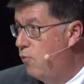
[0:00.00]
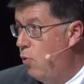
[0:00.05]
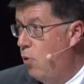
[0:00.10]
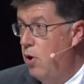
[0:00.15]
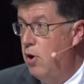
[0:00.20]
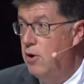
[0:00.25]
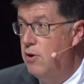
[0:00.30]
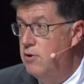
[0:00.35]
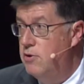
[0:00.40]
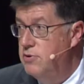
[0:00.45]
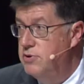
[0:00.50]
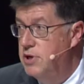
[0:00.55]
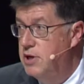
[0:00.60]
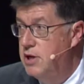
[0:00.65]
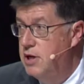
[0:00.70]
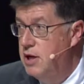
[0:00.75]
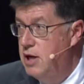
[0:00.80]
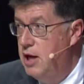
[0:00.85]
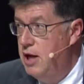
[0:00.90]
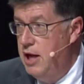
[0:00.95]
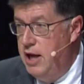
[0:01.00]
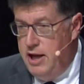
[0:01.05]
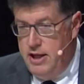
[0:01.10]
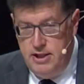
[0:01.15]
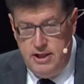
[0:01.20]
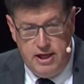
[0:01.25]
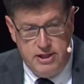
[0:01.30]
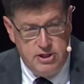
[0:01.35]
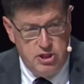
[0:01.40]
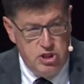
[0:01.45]
of world
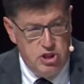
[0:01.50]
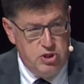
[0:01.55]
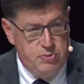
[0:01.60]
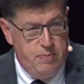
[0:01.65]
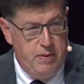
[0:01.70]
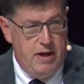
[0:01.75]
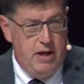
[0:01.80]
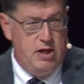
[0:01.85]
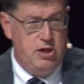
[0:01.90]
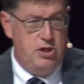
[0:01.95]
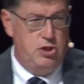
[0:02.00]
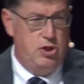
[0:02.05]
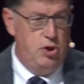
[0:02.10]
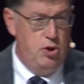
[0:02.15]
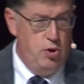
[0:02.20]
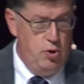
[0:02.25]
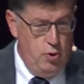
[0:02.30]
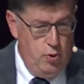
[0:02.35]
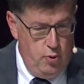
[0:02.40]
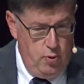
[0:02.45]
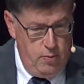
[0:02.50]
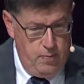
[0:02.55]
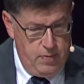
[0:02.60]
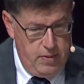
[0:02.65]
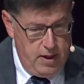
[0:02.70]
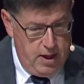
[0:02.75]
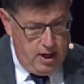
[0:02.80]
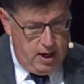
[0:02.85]
doesn't speak to